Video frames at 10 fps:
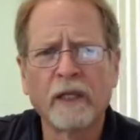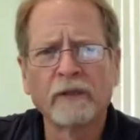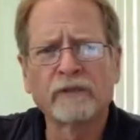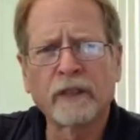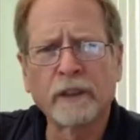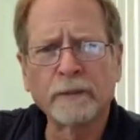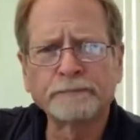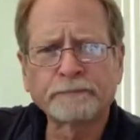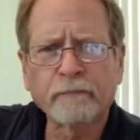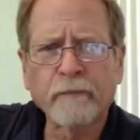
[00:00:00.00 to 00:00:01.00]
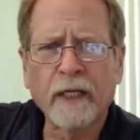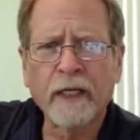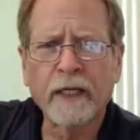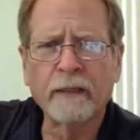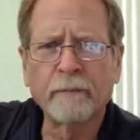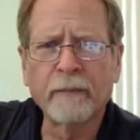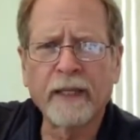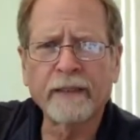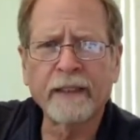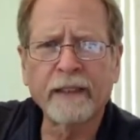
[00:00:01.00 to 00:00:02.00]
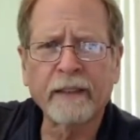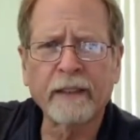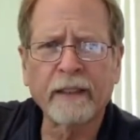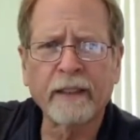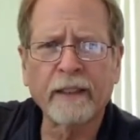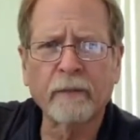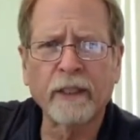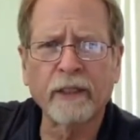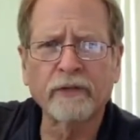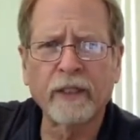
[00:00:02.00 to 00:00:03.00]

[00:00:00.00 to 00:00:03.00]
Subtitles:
So I think what else?